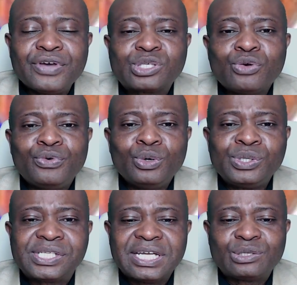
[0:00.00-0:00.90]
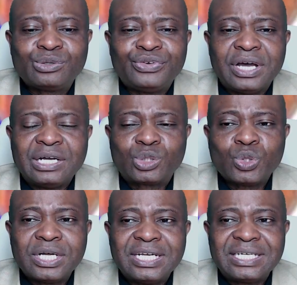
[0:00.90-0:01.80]
first of all we'll start with
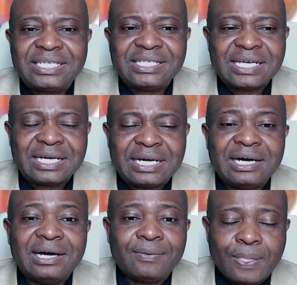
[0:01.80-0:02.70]
Antoine Gizenga.